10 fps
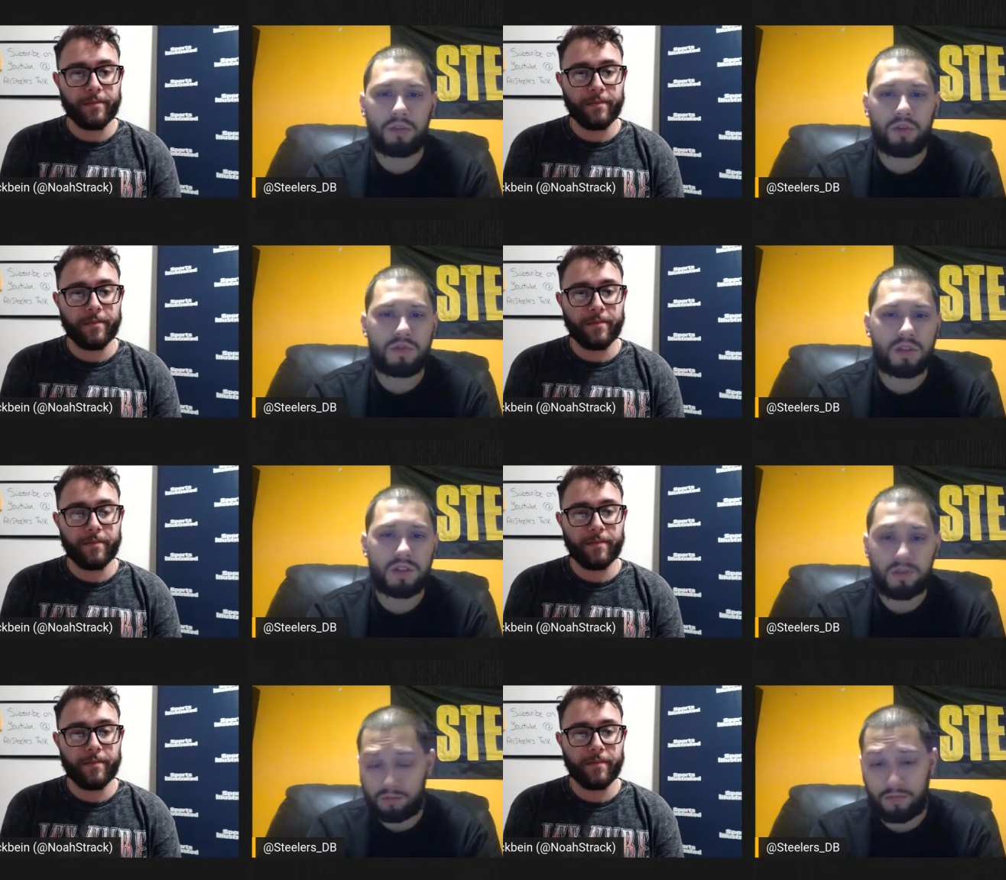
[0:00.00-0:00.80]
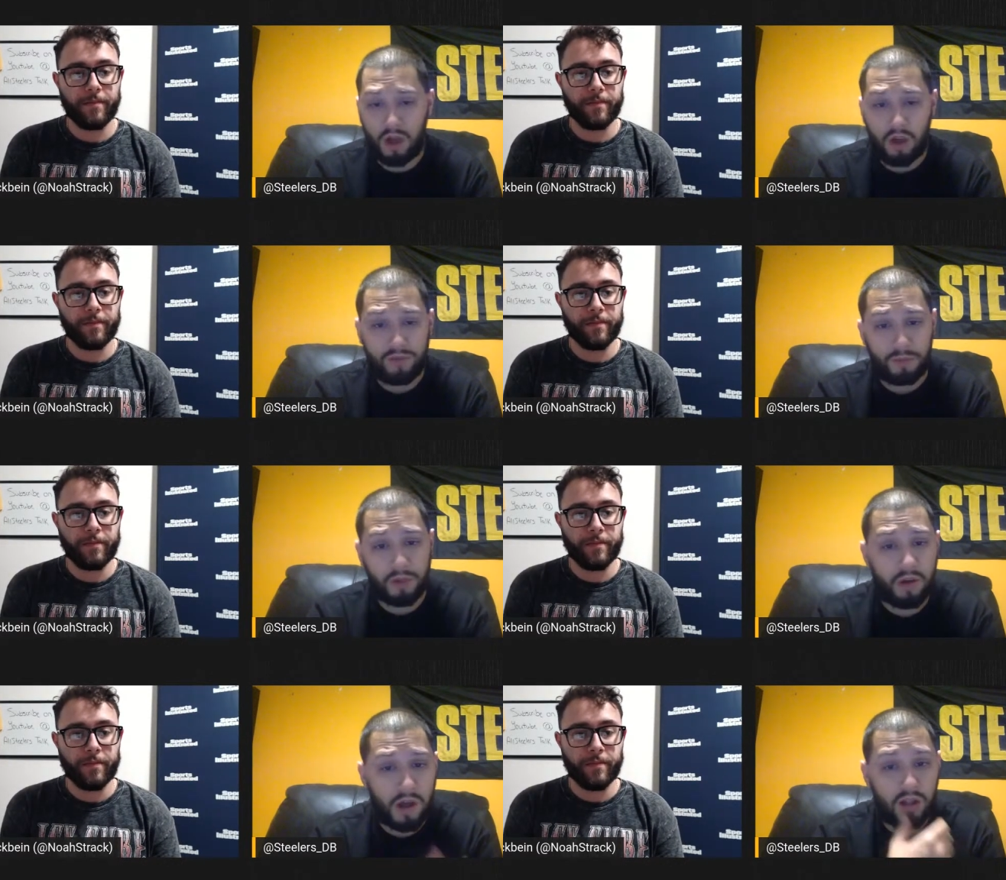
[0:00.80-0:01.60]
Speaker 1: moves just off a
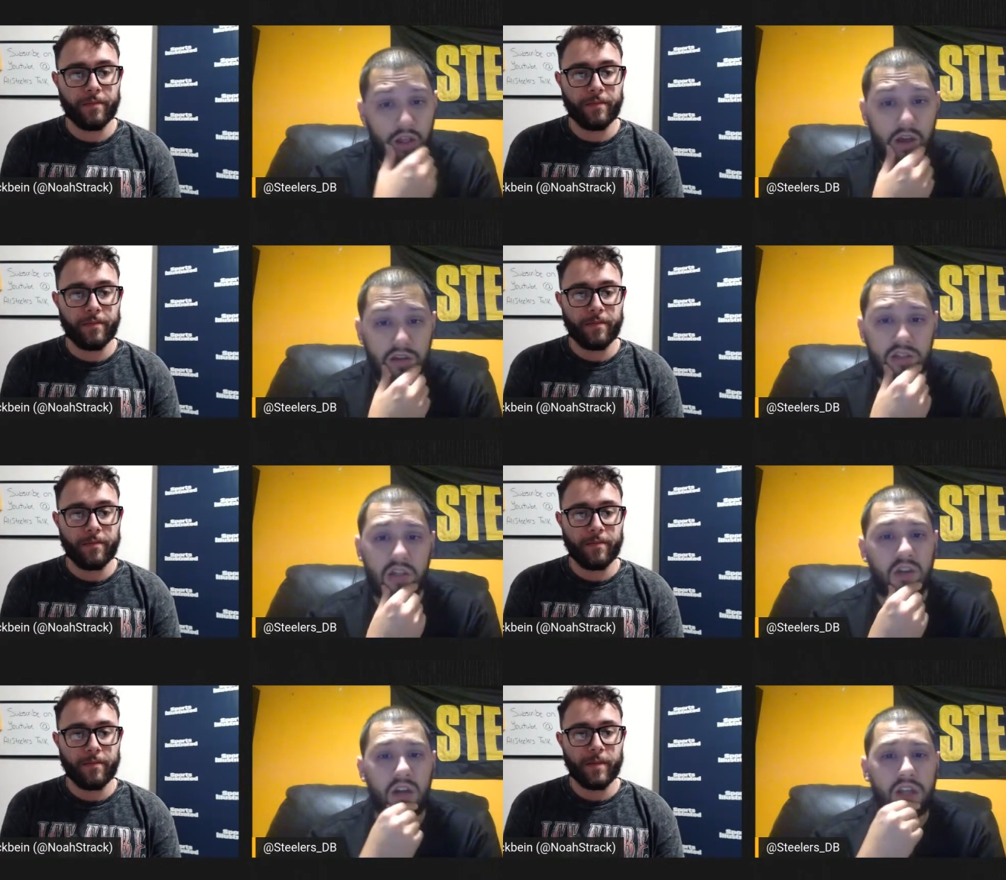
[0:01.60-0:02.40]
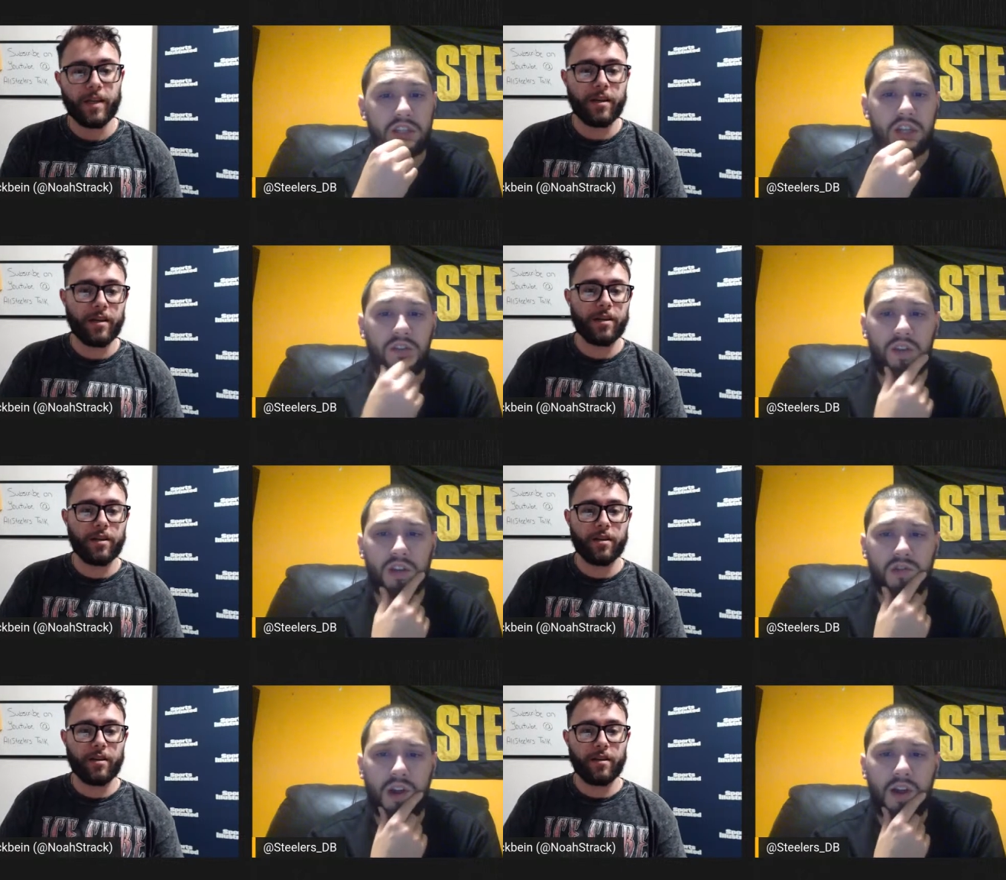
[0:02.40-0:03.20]
blowout loss, you know, against a
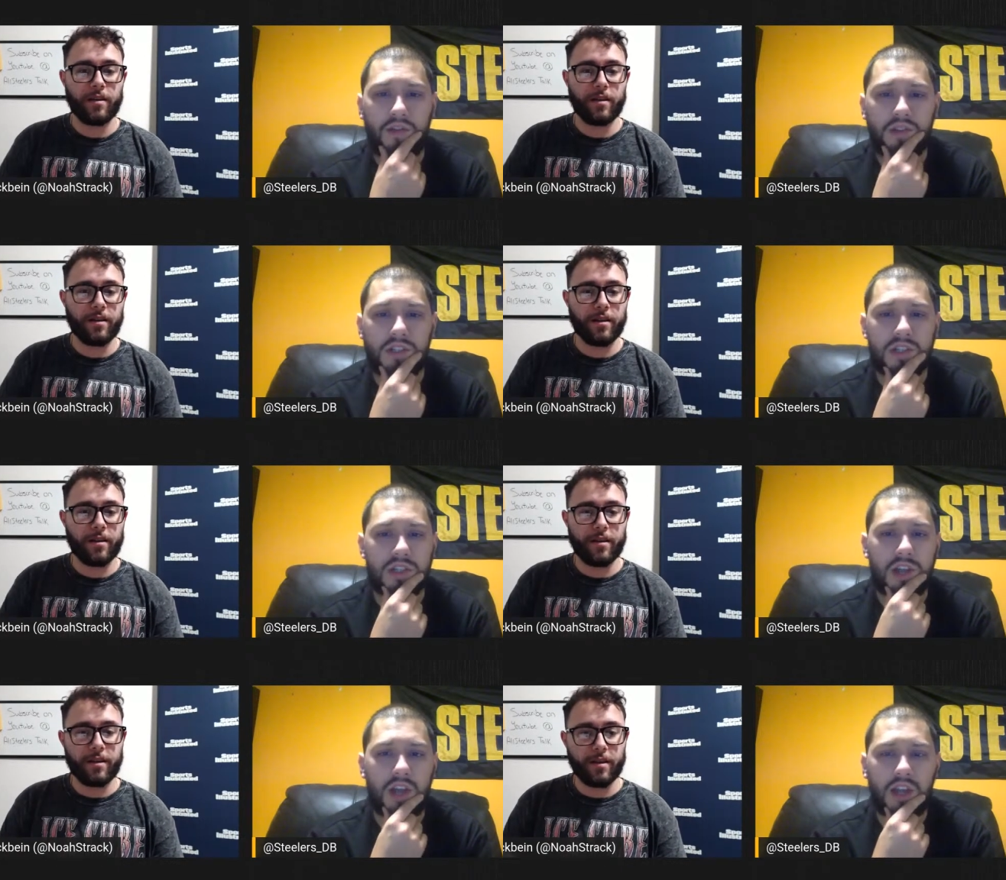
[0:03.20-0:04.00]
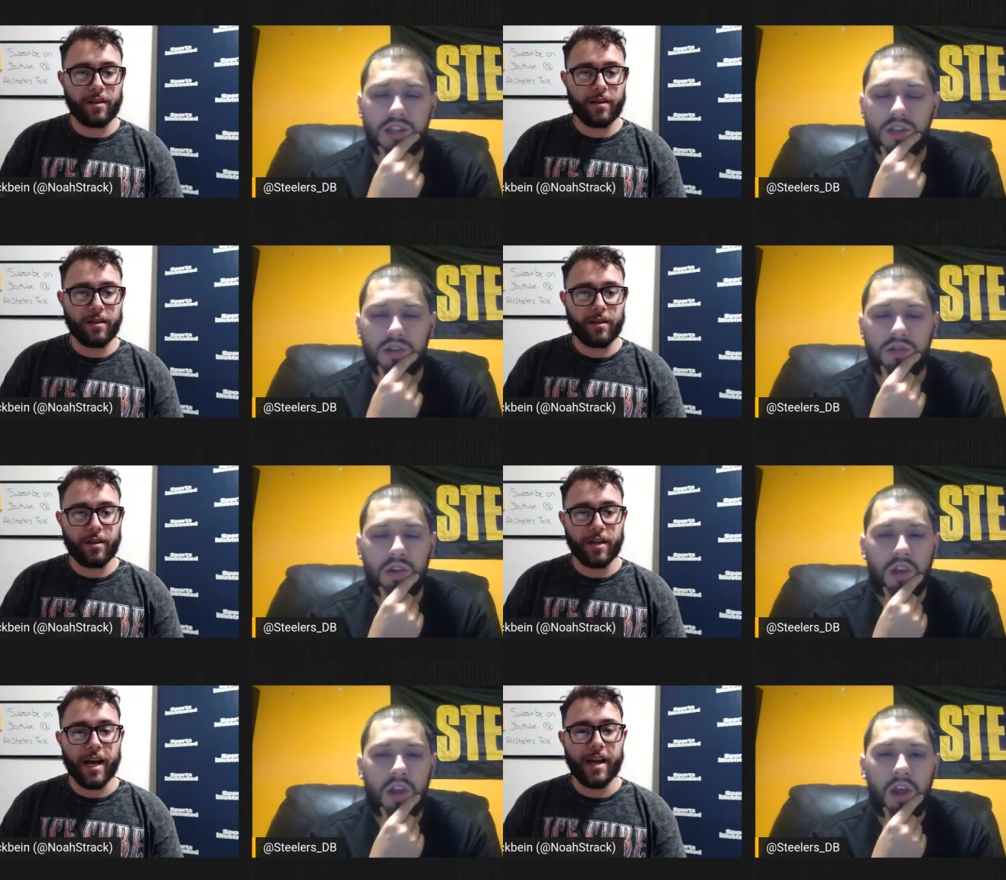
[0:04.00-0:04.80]
division
Speaker 2: rival in Cincinnati. So,
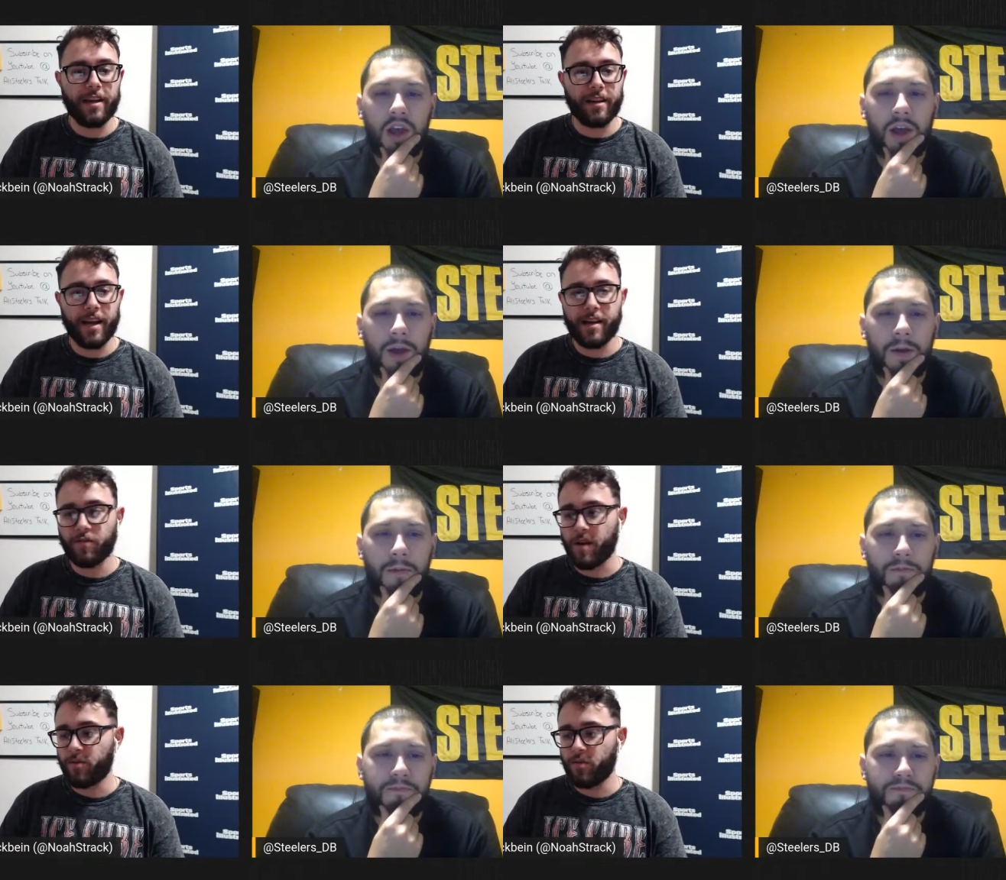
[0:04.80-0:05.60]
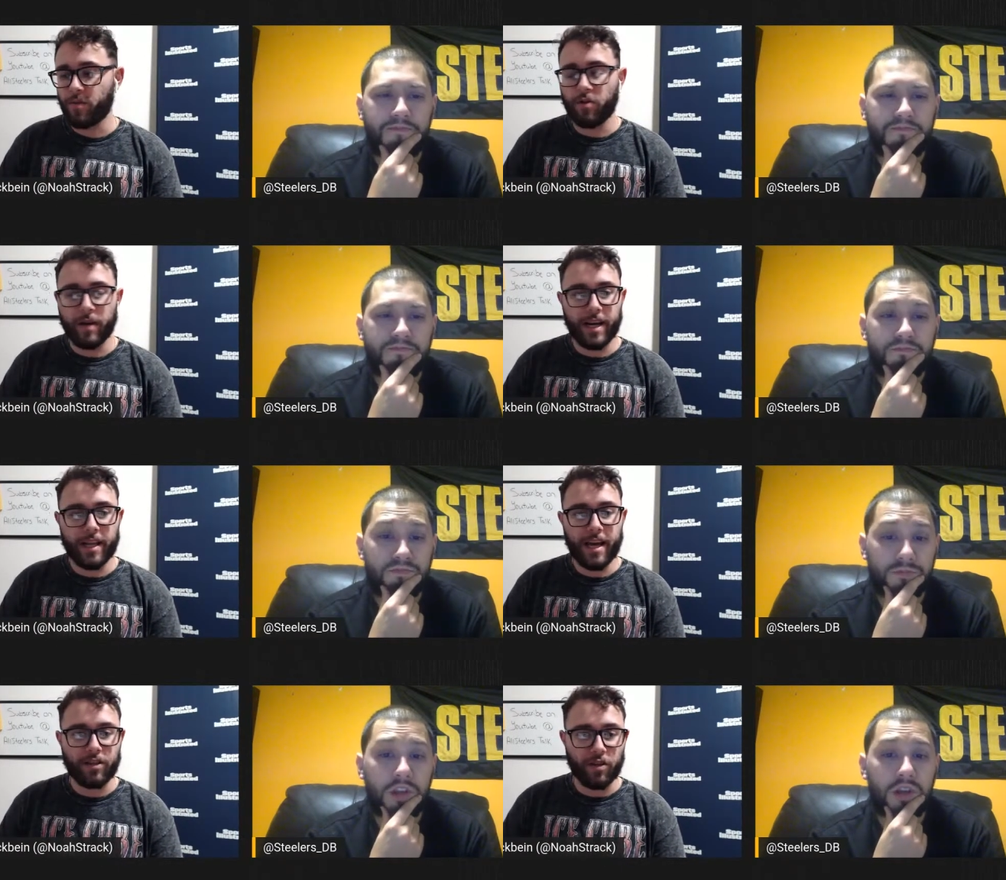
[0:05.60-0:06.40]
can I can I interrupt you real quick on
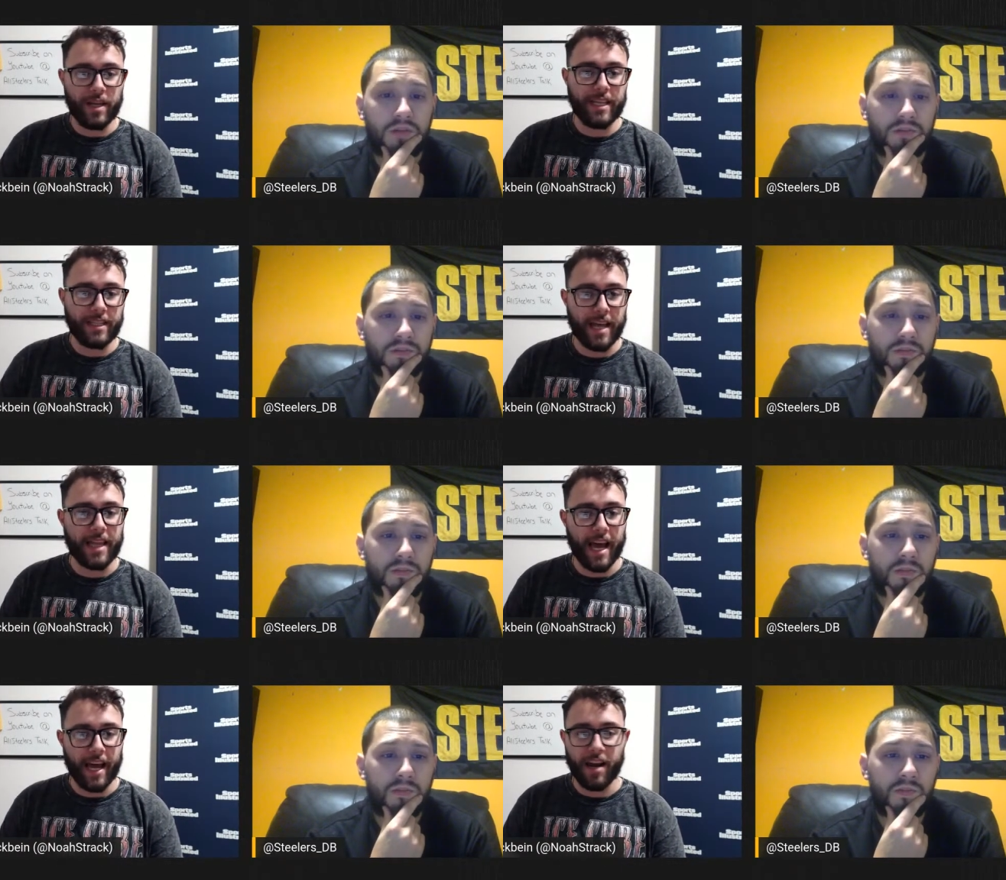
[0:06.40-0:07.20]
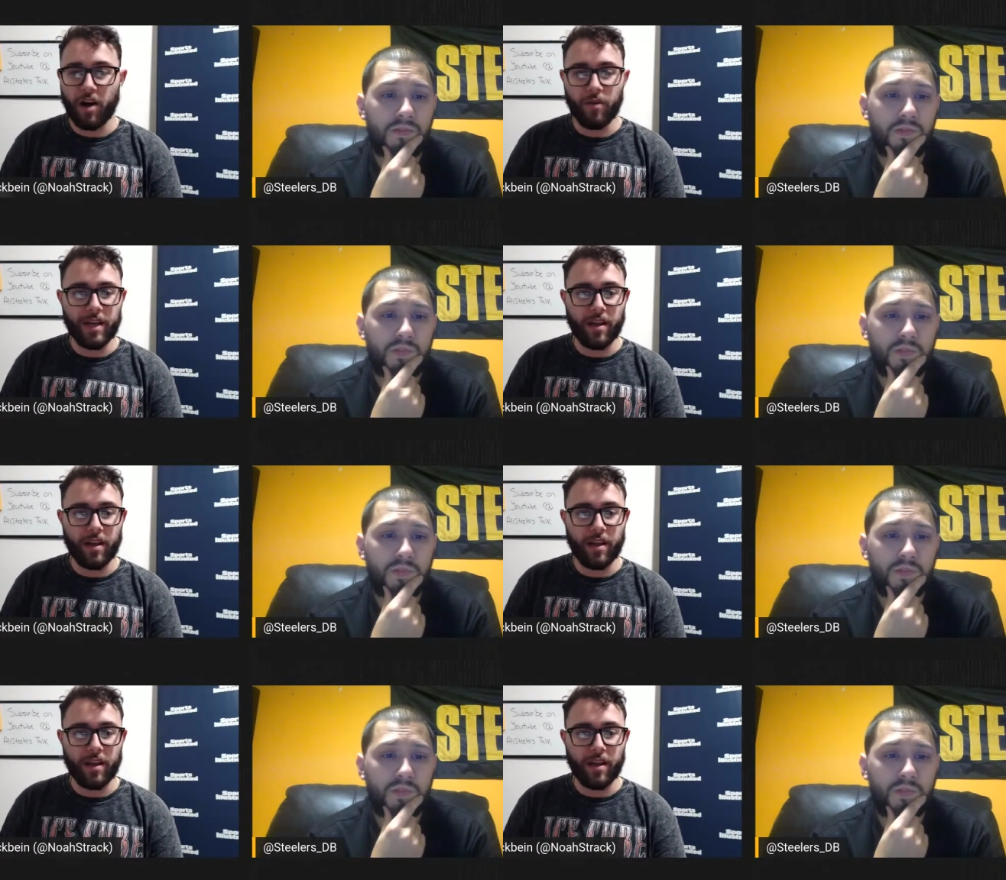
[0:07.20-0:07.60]
that? So he said that, and all week